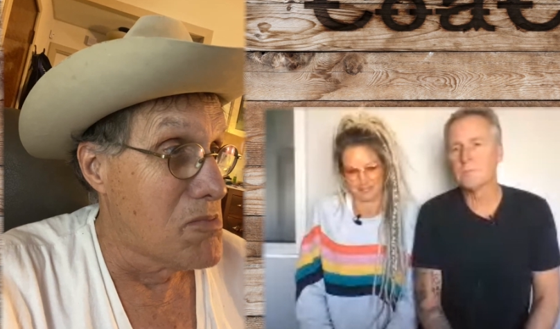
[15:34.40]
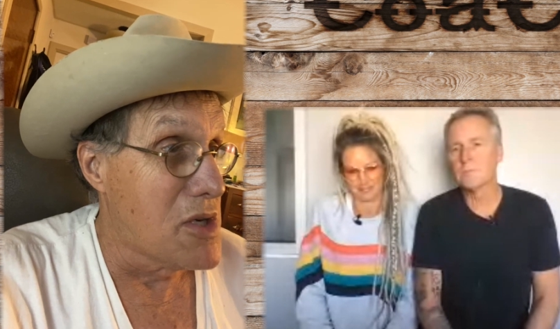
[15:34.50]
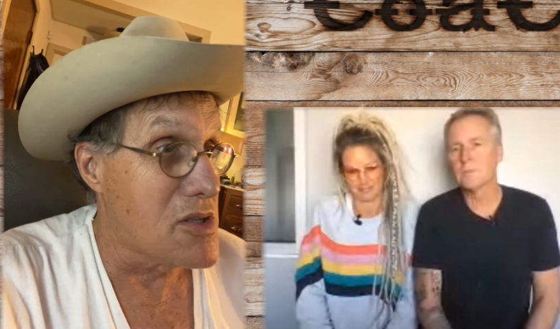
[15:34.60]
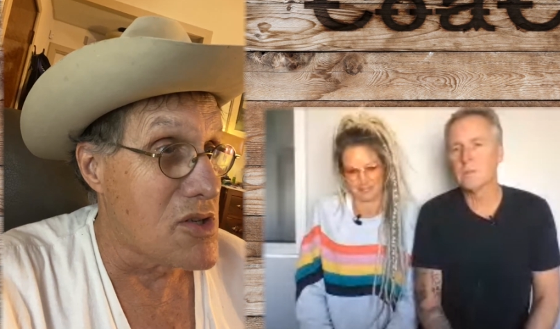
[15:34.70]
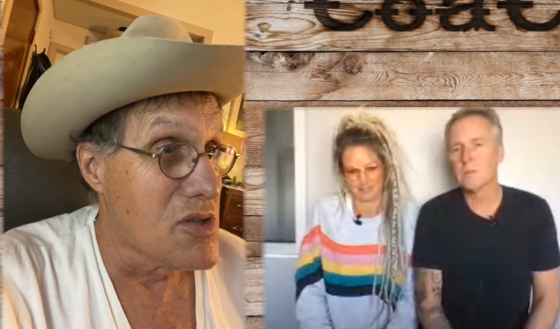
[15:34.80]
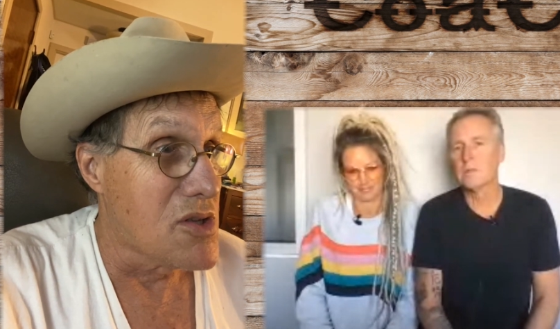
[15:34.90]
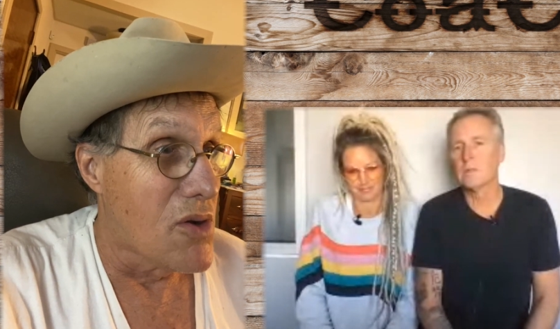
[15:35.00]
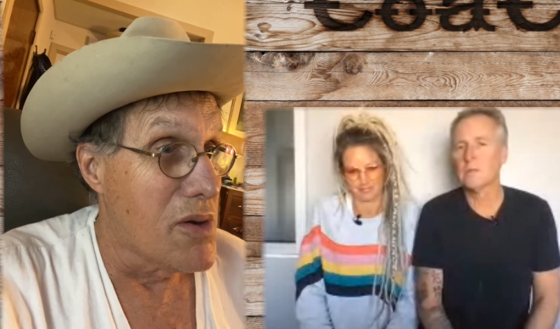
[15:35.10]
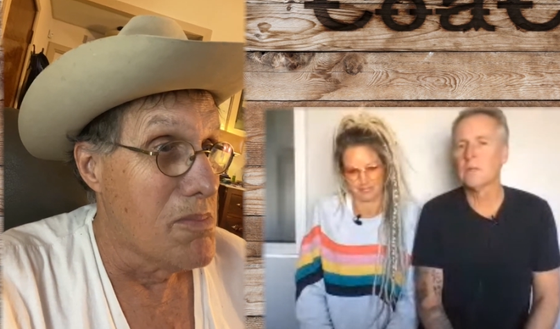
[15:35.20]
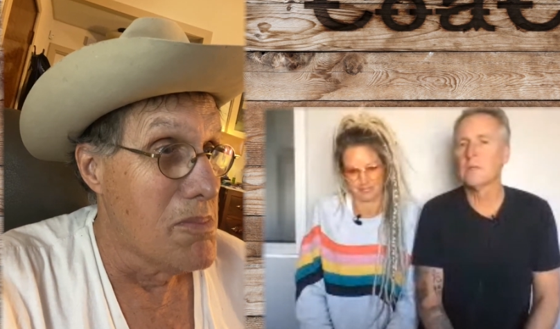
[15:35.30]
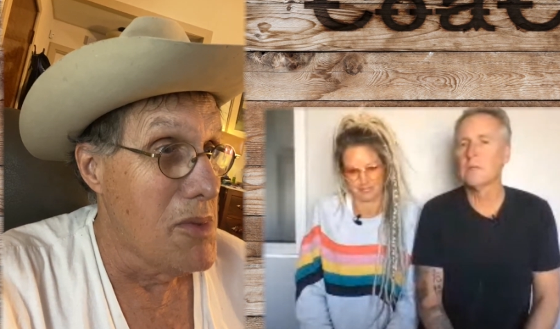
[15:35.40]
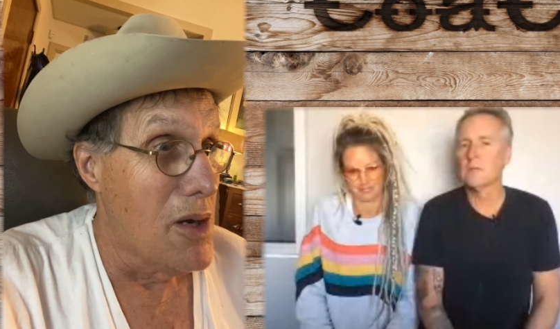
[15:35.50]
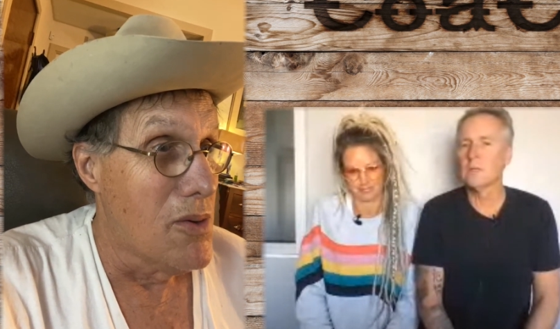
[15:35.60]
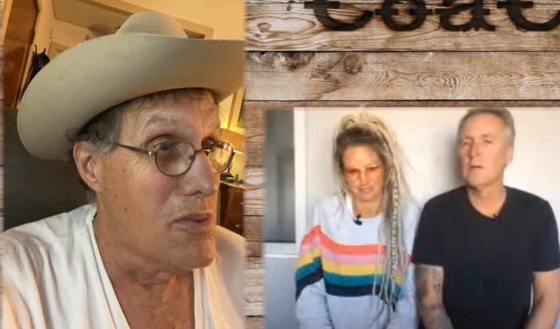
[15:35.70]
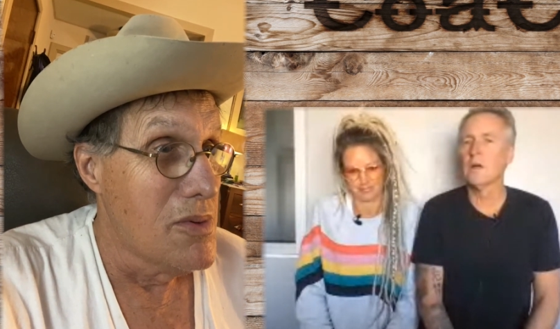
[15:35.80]
Speaker 1: some distance on him, you
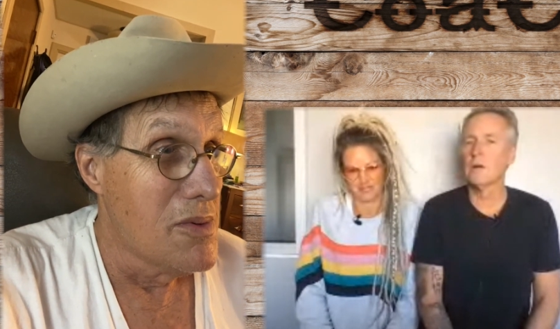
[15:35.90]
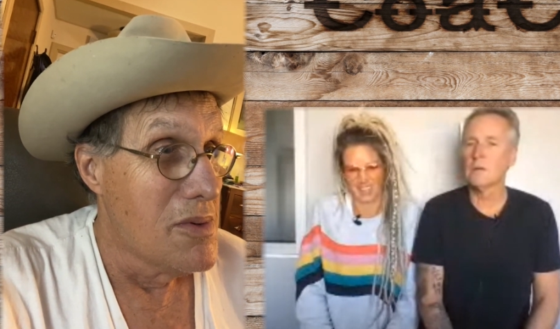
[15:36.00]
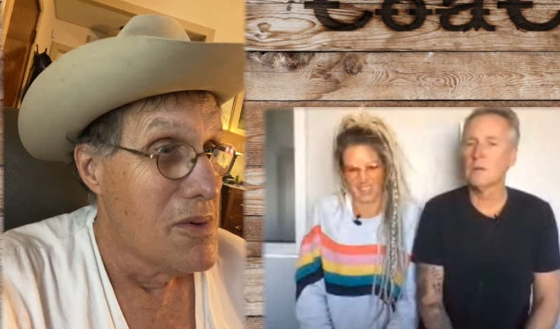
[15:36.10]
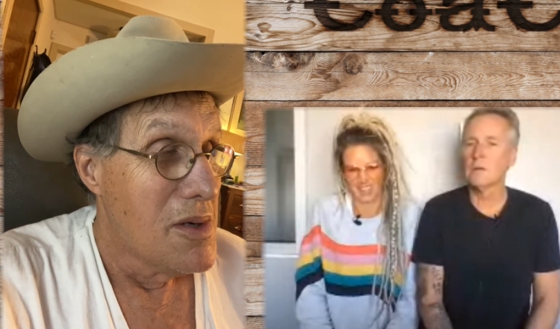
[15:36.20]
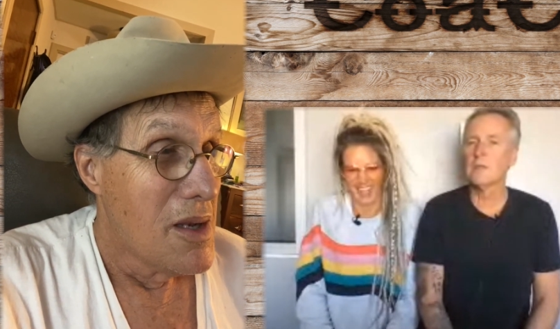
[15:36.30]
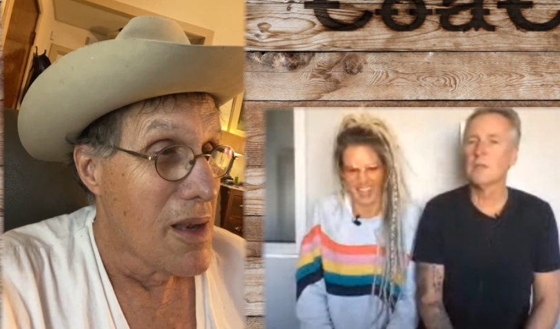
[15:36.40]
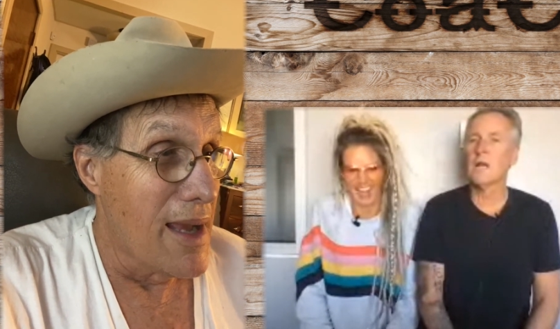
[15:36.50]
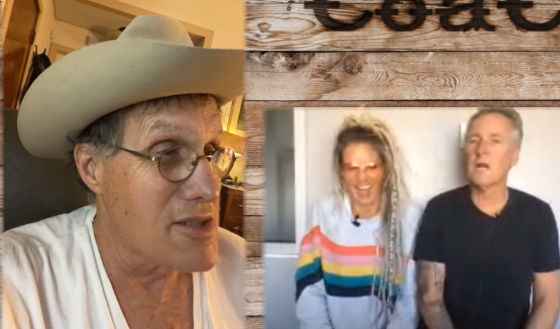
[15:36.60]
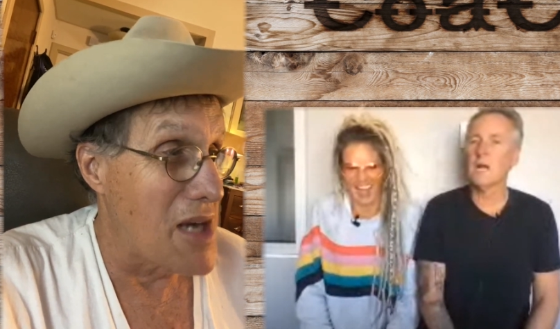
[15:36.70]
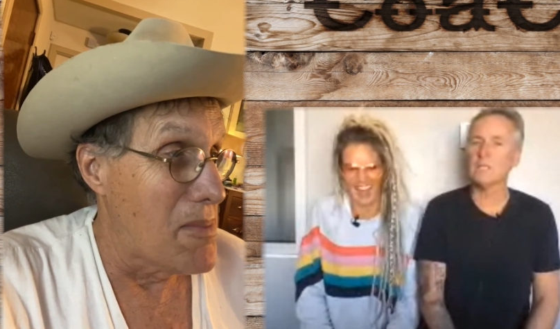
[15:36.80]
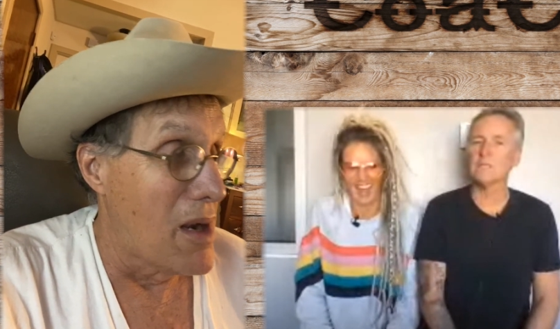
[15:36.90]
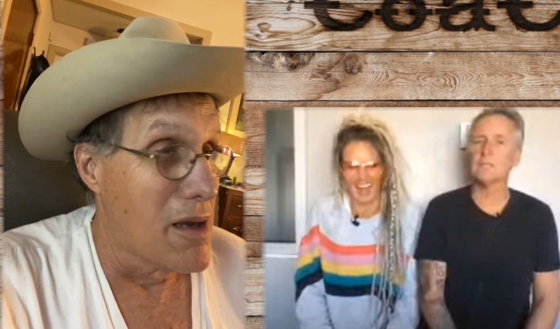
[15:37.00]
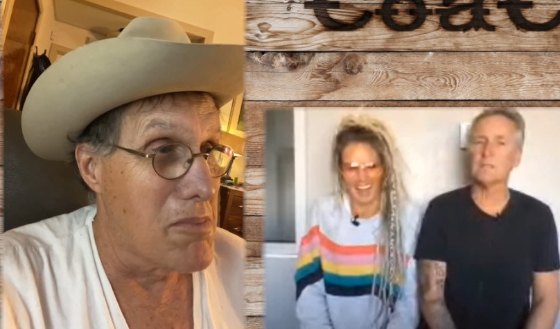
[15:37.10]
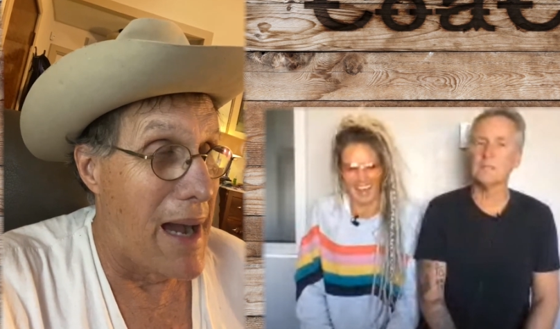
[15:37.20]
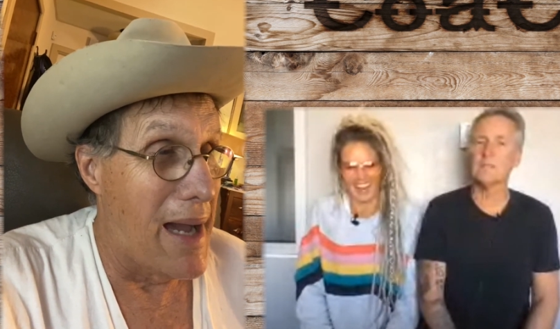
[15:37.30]
know. Nice. Last time I
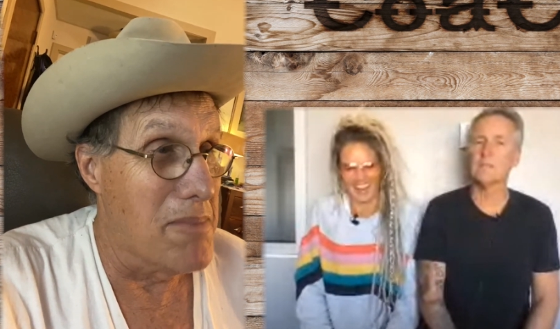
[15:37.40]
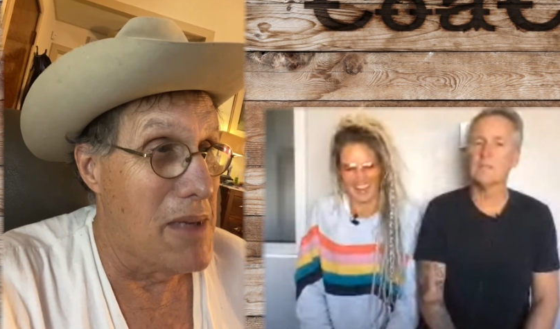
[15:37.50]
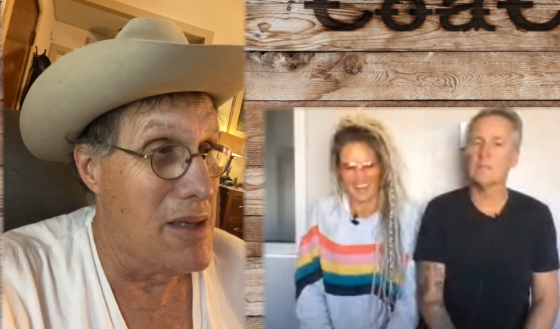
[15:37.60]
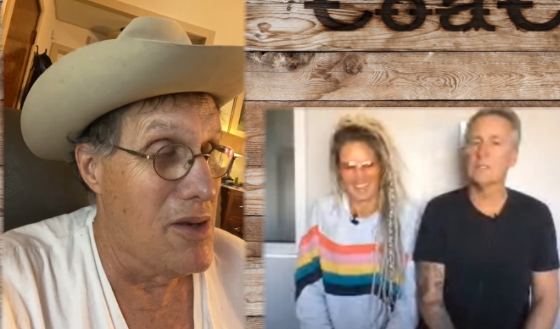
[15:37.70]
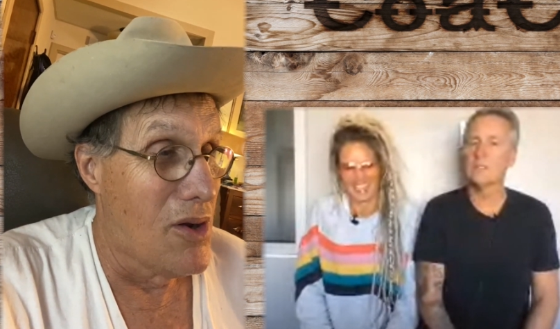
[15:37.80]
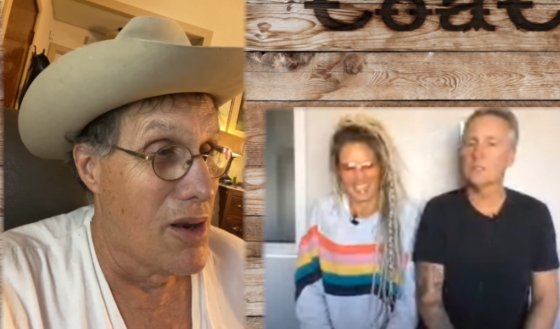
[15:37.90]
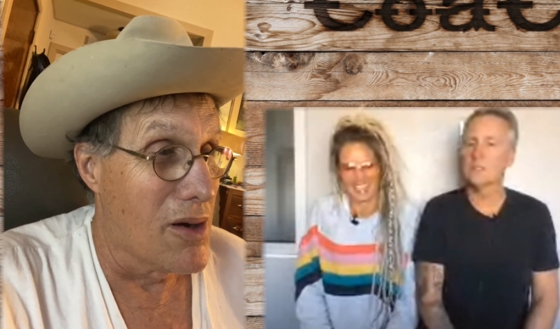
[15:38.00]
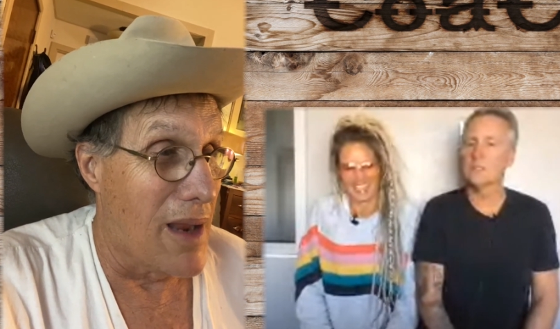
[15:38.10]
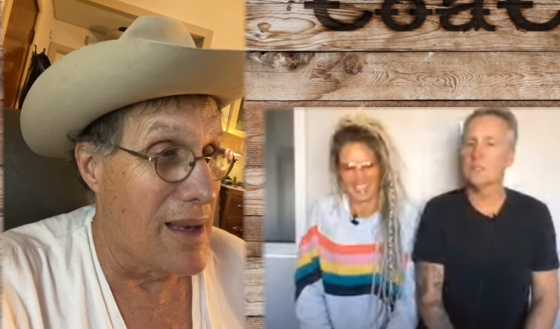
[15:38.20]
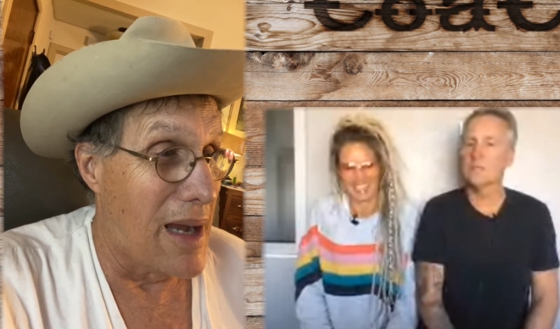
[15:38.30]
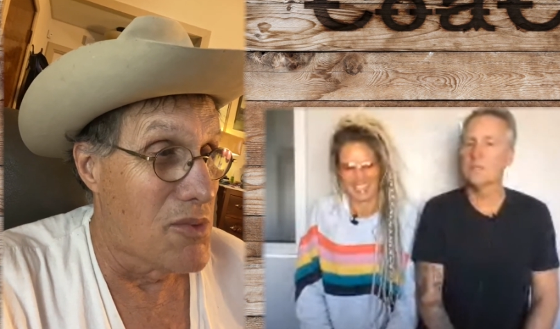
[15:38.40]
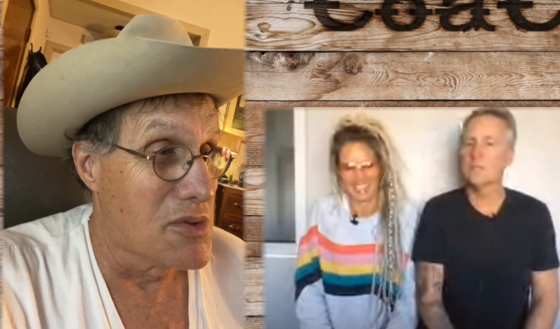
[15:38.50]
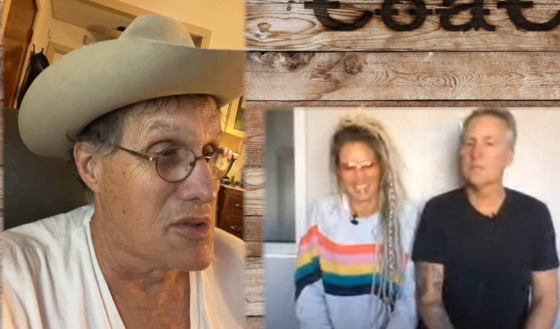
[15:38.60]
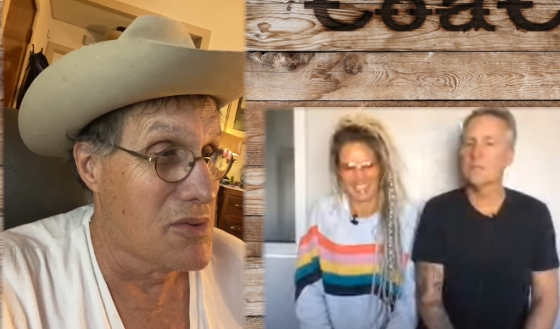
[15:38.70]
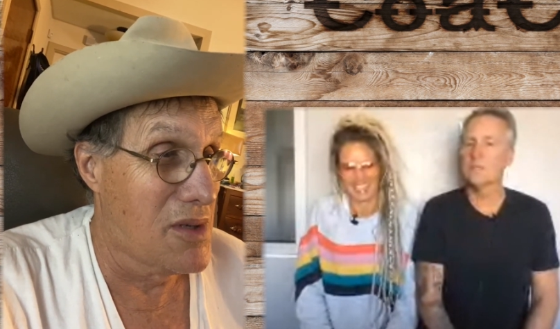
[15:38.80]
looked behind me, you know, it looked like I
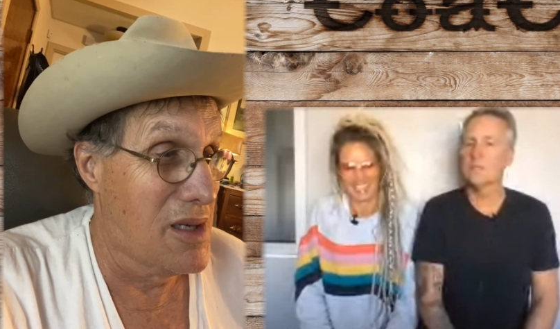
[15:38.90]
was